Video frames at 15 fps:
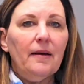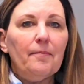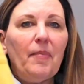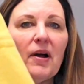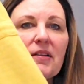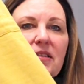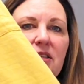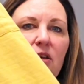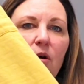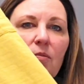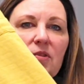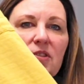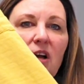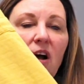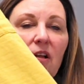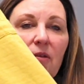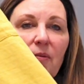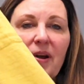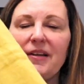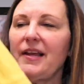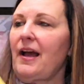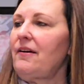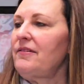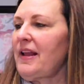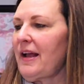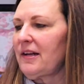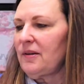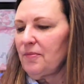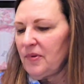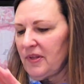buttons almost all the way down,
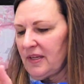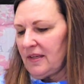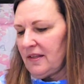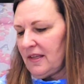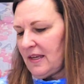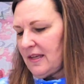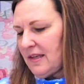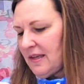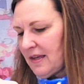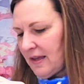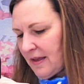not completely.